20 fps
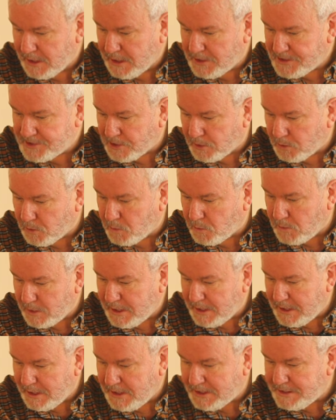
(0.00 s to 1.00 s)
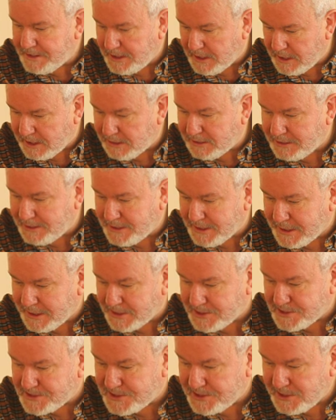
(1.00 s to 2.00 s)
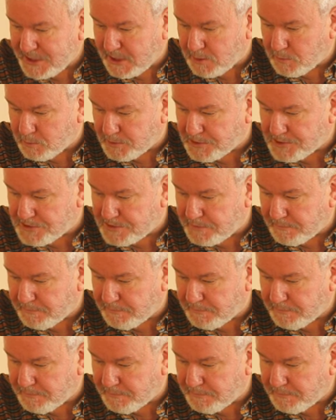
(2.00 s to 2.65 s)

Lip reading: So in the early days, it was